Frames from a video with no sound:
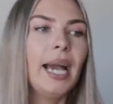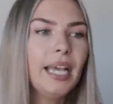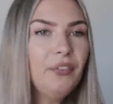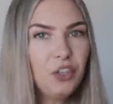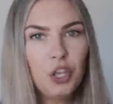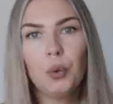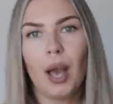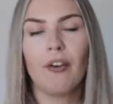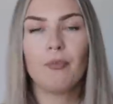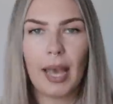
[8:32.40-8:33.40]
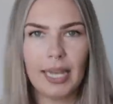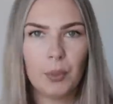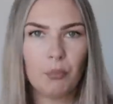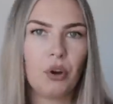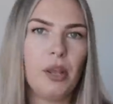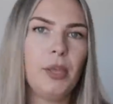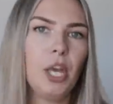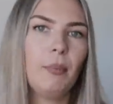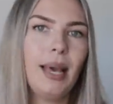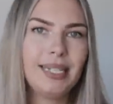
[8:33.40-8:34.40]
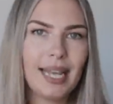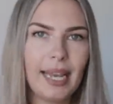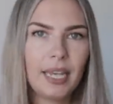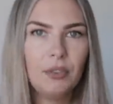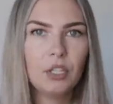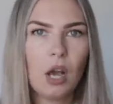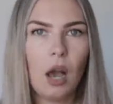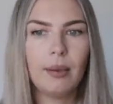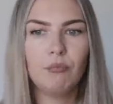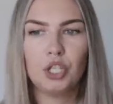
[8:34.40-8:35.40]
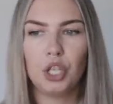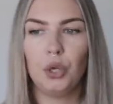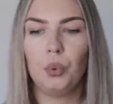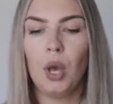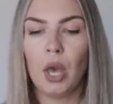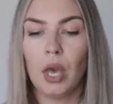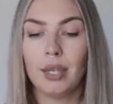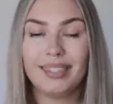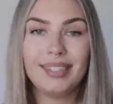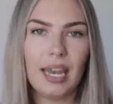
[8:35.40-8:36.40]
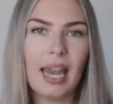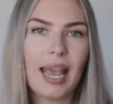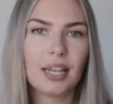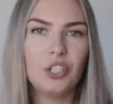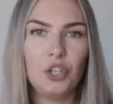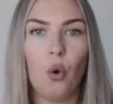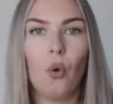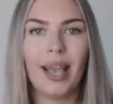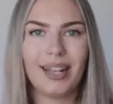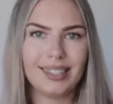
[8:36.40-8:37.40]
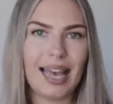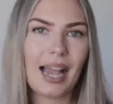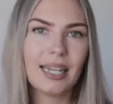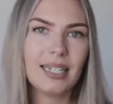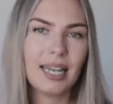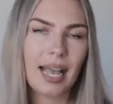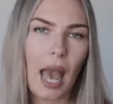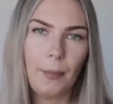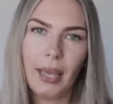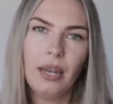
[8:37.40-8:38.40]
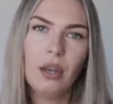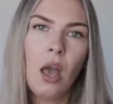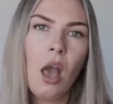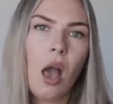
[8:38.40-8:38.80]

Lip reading: If you have paid the premium and taken the time to select your exact cabin,